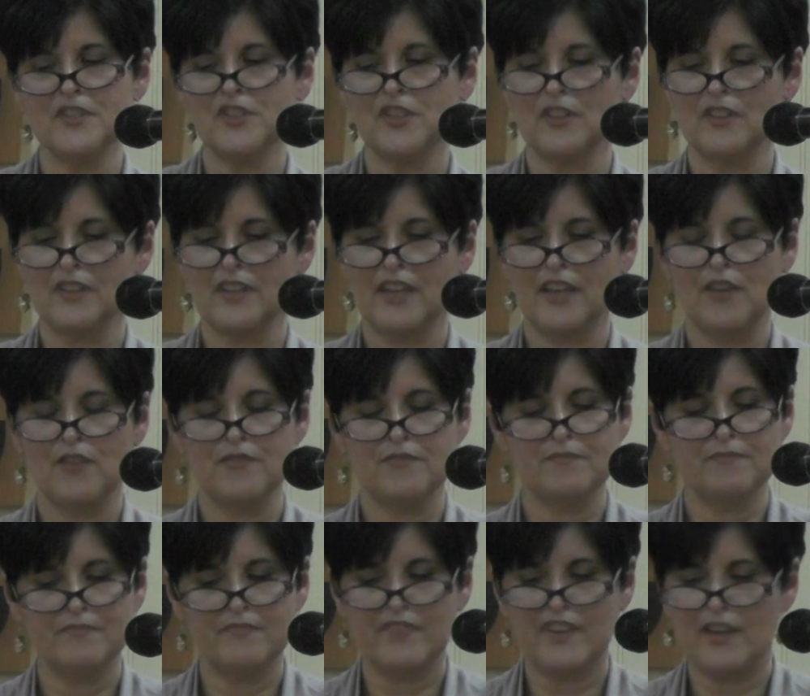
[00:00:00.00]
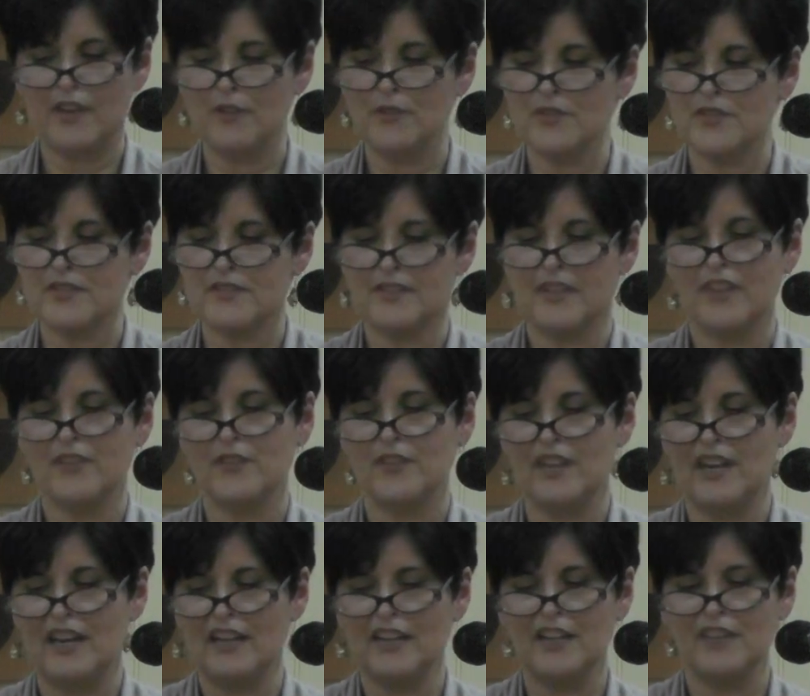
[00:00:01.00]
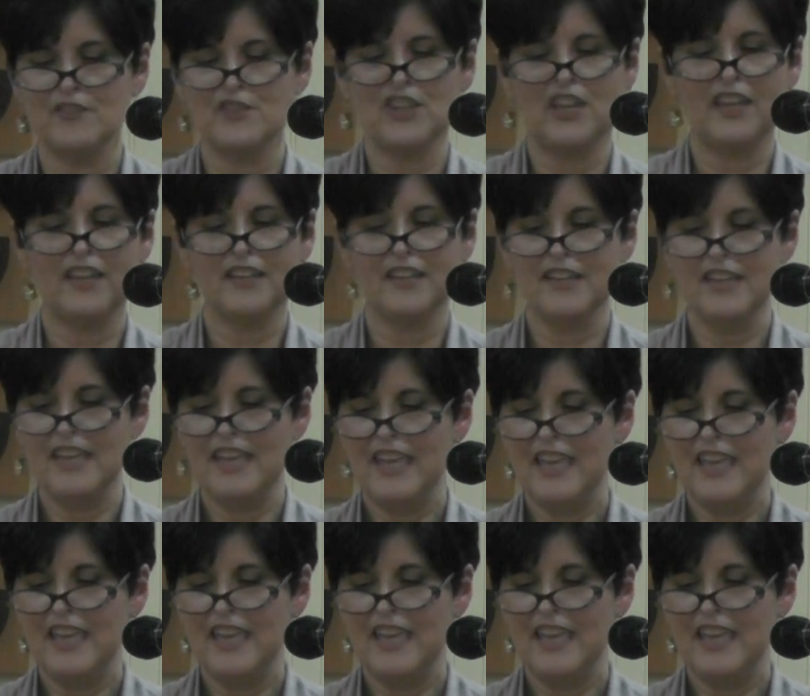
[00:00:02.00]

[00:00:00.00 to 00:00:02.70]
the Jellicoe folks, other than I love Jada.